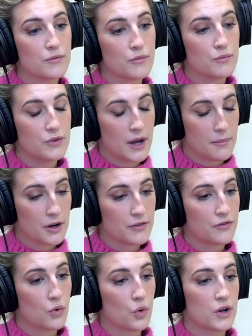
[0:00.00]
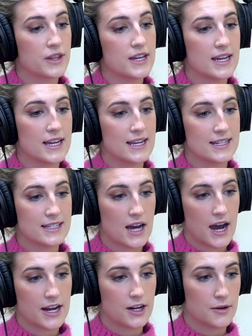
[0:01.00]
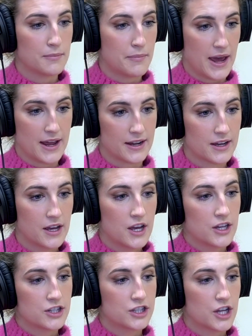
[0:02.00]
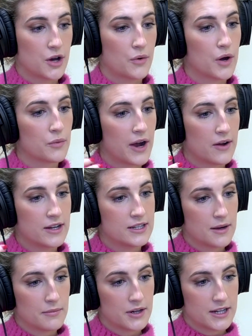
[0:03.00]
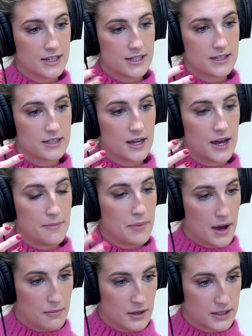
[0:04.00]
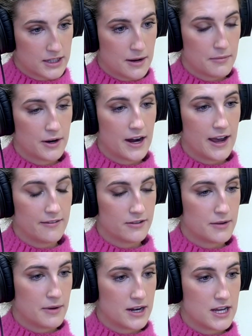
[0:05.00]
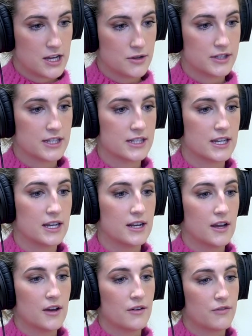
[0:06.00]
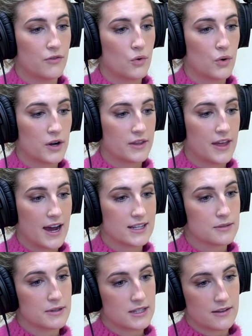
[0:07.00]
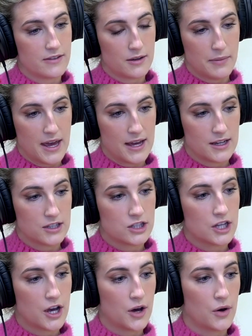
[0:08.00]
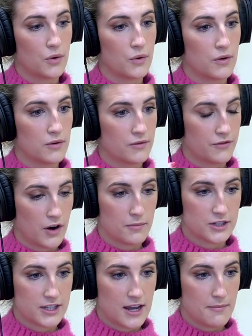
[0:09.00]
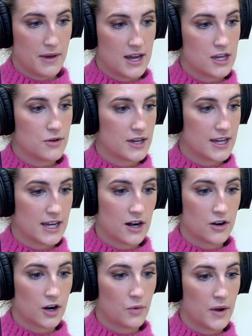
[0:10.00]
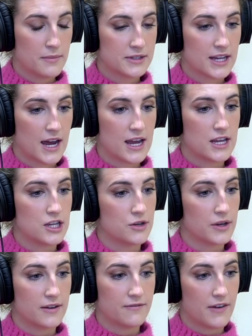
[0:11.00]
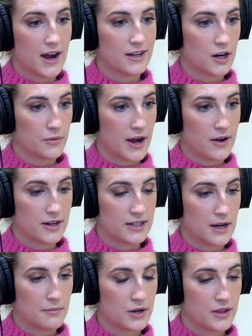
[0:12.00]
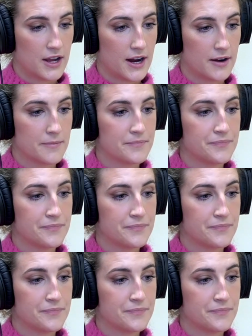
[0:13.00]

number for the entire bank. So a routing number is a public number. Everybody uses it for that specific bank. So Farmers State Bank, you can get on our website. You can find our routing number there.